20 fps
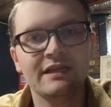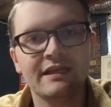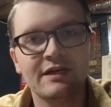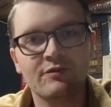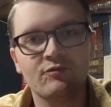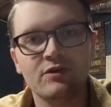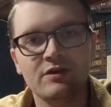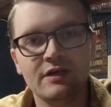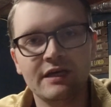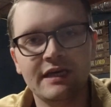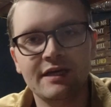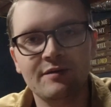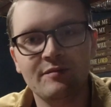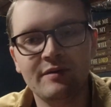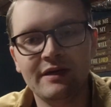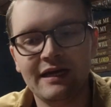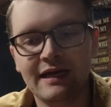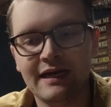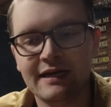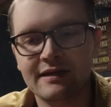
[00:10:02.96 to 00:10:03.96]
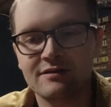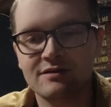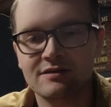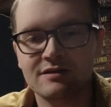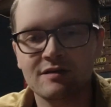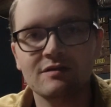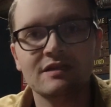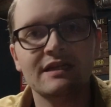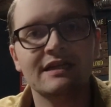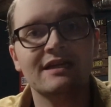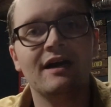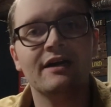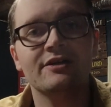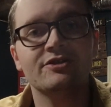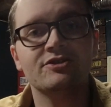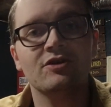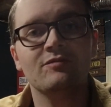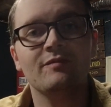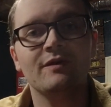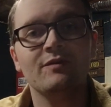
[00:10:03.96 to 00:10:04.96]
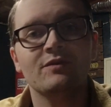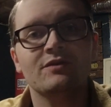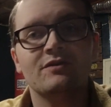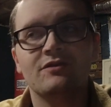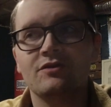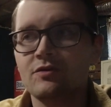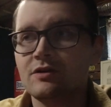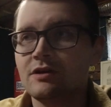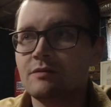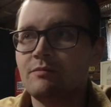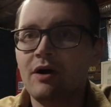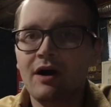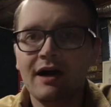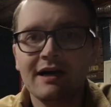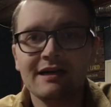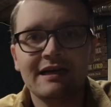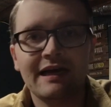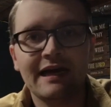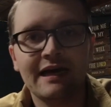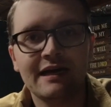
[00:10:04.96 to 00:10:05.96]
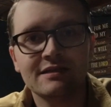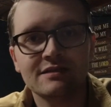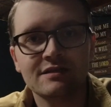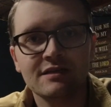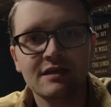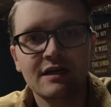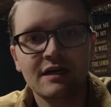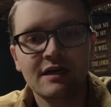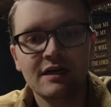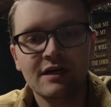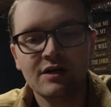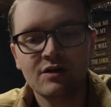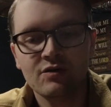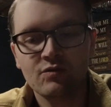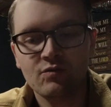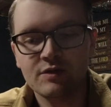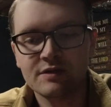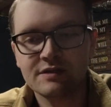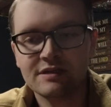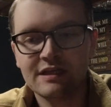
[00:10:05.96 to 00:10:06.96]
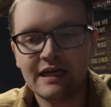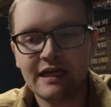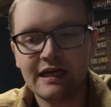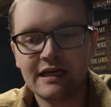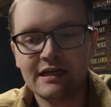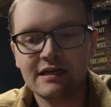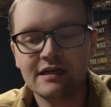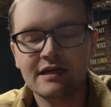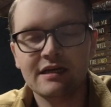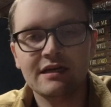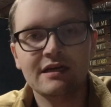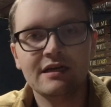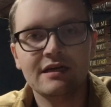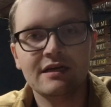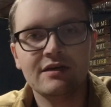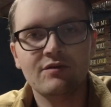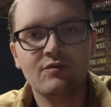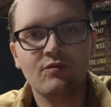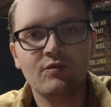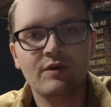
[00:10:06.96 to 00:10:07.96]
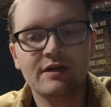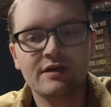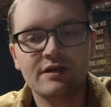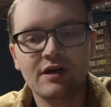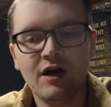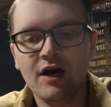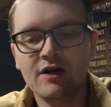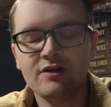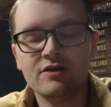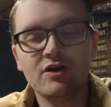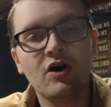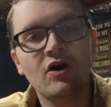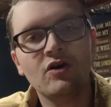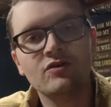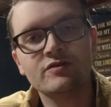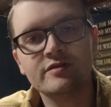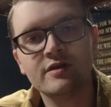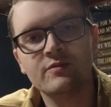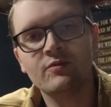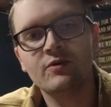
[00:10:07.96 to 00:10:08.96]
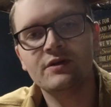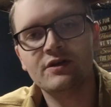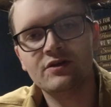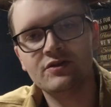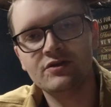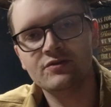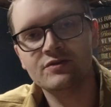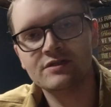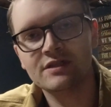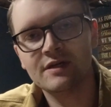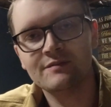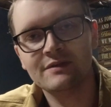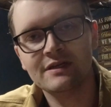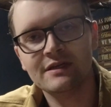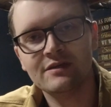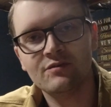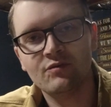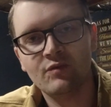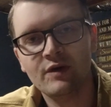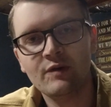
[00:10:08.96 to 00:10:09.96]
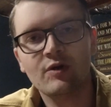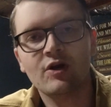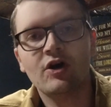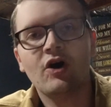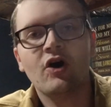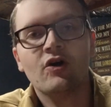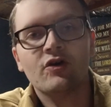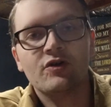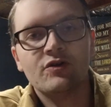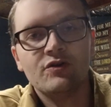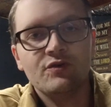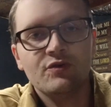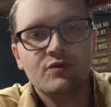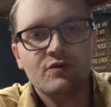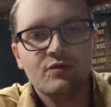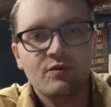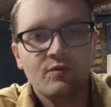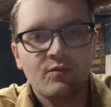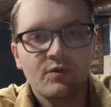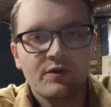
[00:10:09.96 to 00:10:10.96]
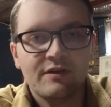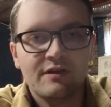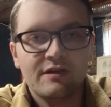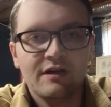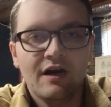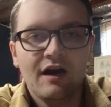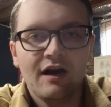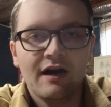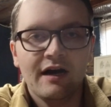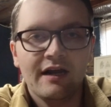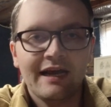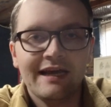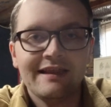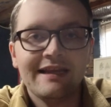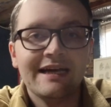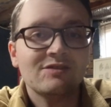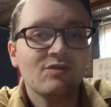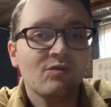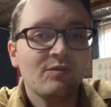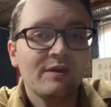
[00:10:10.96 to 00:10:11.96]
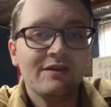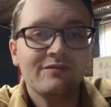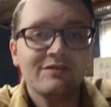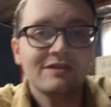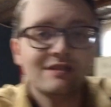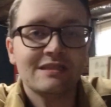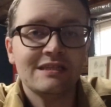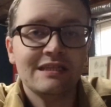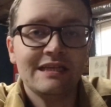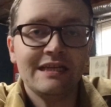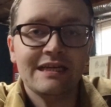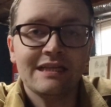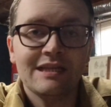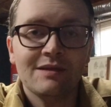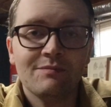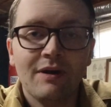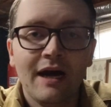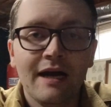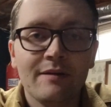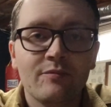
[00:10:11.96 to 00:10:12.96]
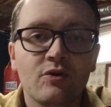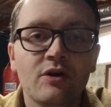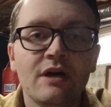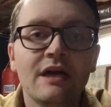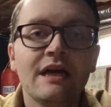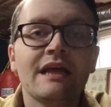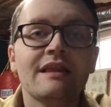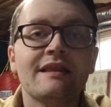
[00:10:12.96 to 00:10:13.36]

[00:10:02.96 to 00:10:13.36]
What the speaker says: thing that really hit me, and something that God showed me with doing the podcast, was that when God calls someone to do something, we want to argue with God. And that's what we even see in the Bible.